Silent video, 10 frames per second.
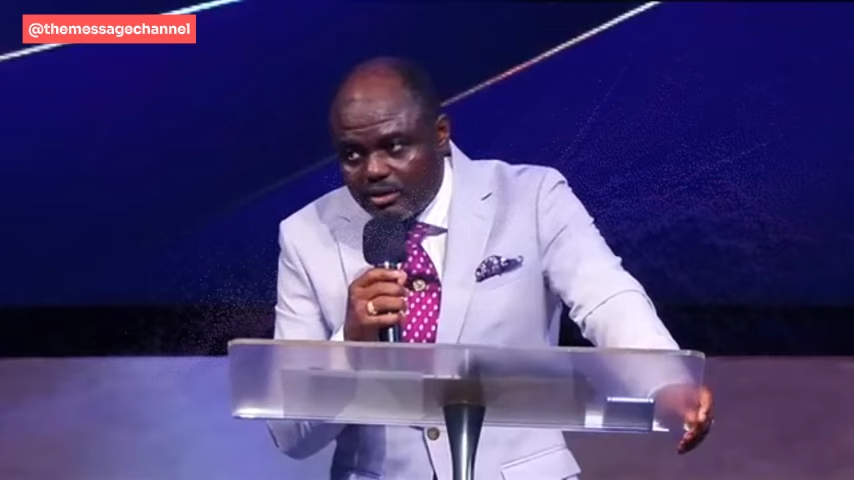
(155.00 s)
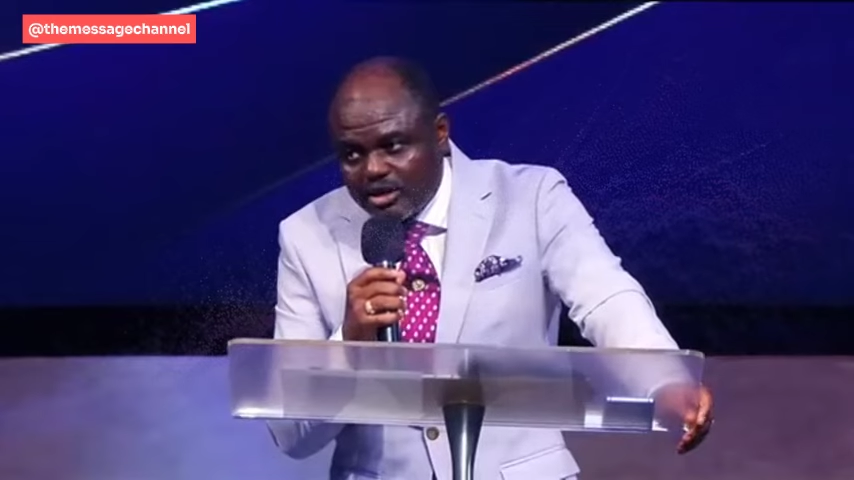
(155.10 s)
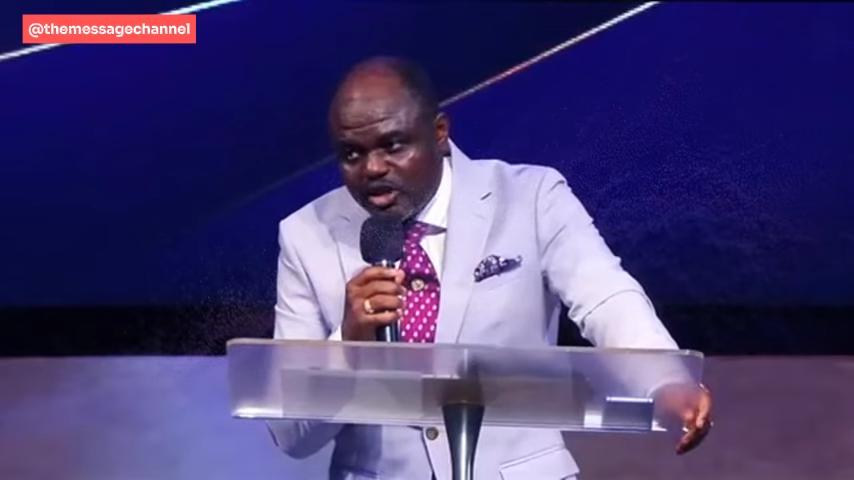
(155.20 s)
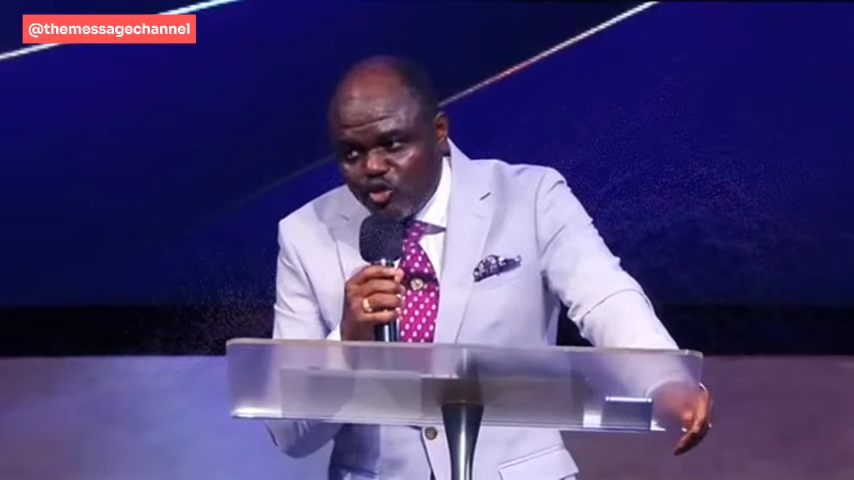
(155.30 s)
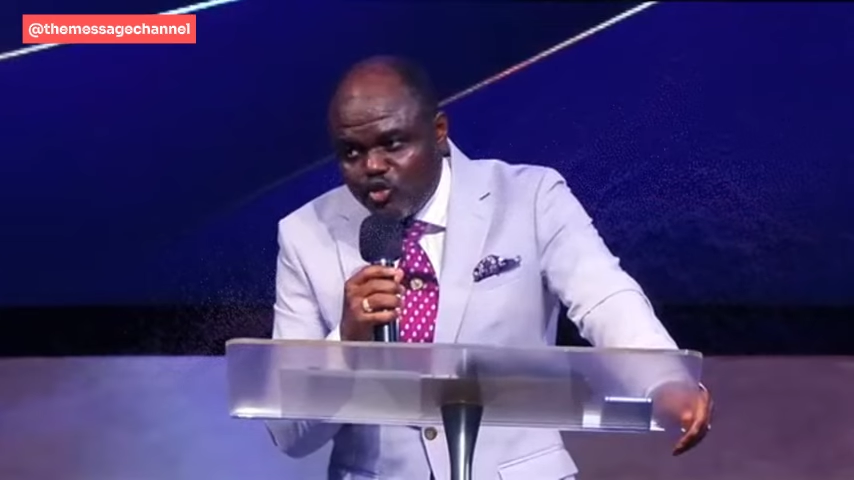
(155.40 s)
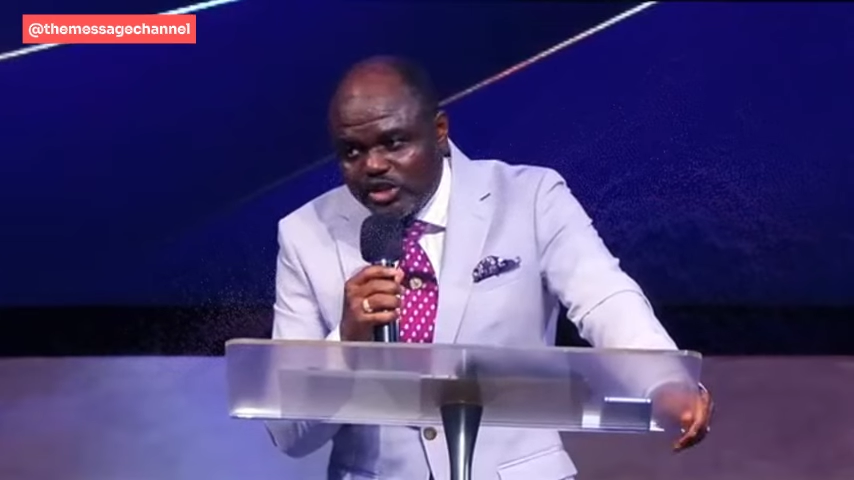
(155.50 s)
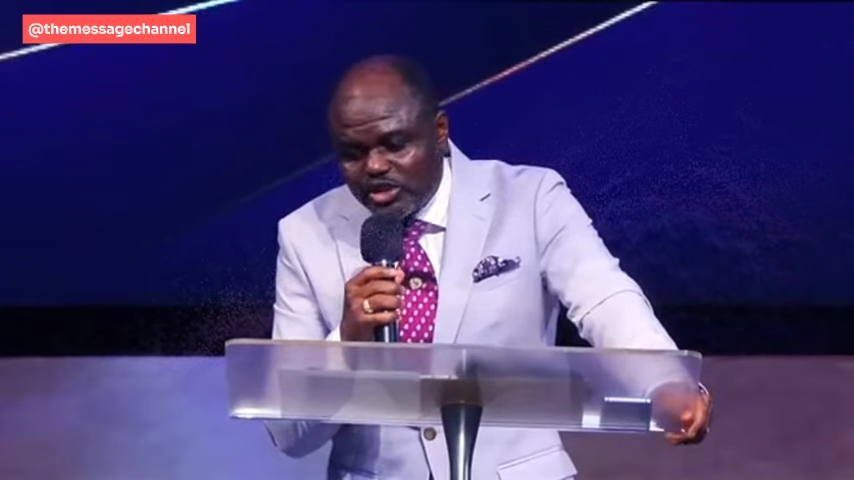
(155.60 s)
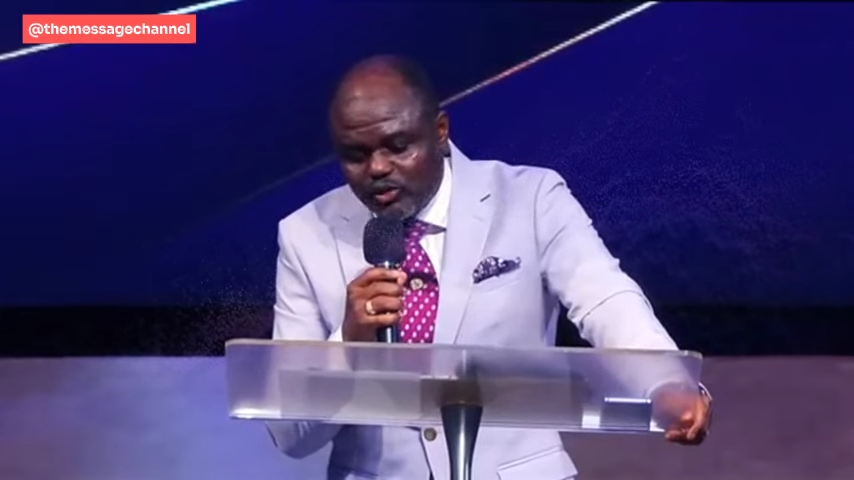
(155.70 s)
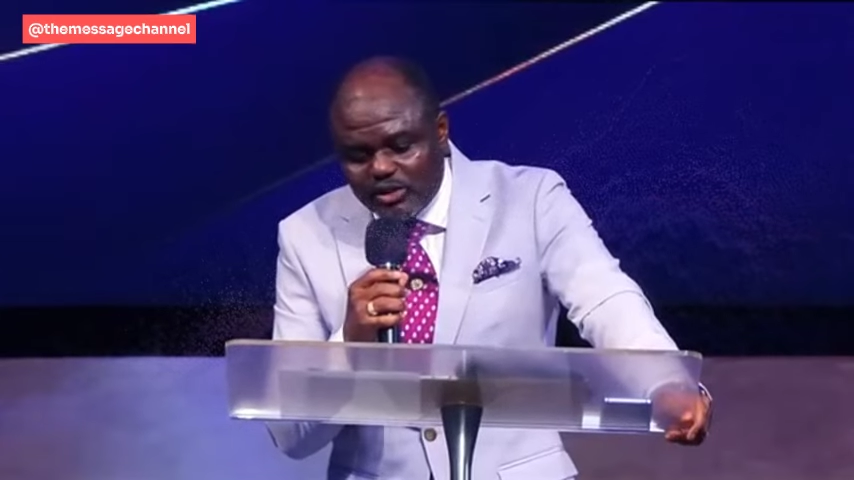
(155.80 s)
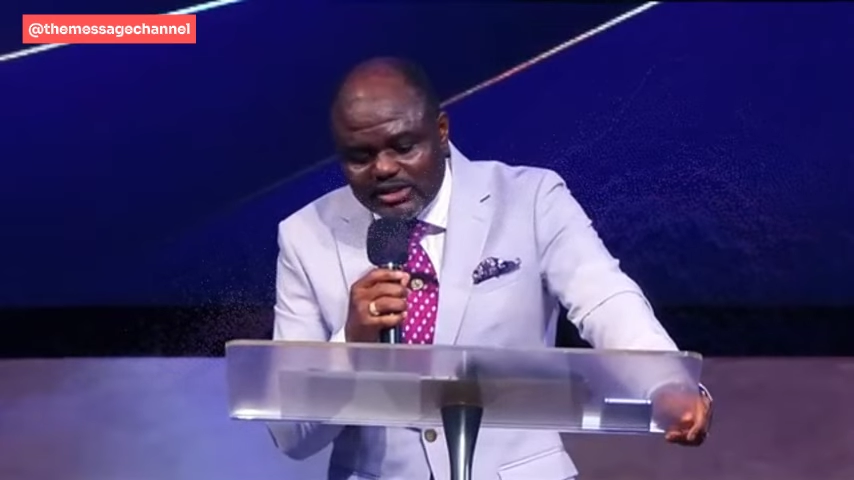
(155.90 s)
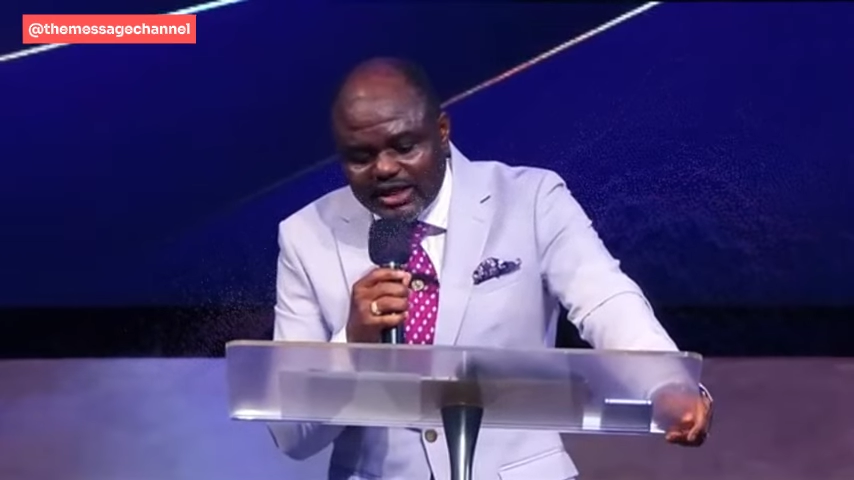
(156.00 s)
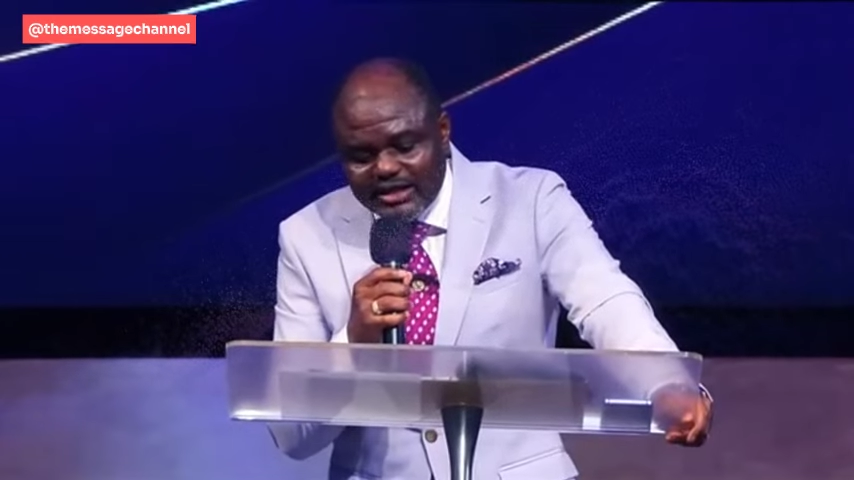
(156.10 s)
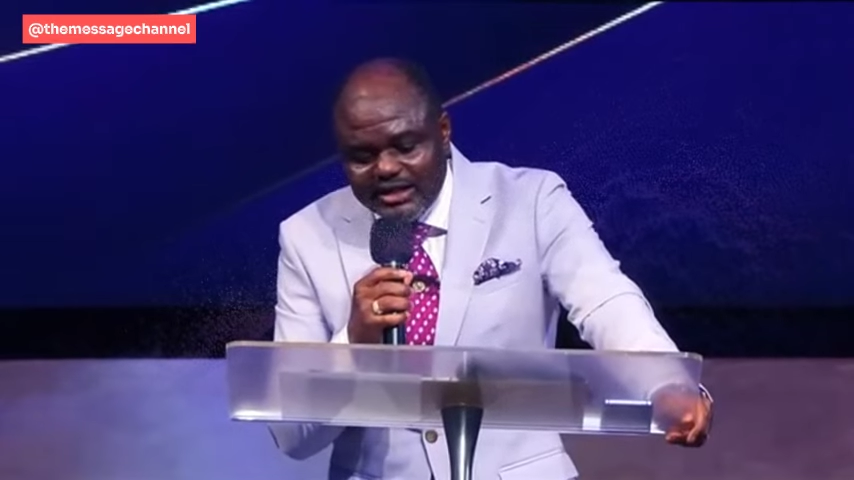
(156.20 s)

They wish he was an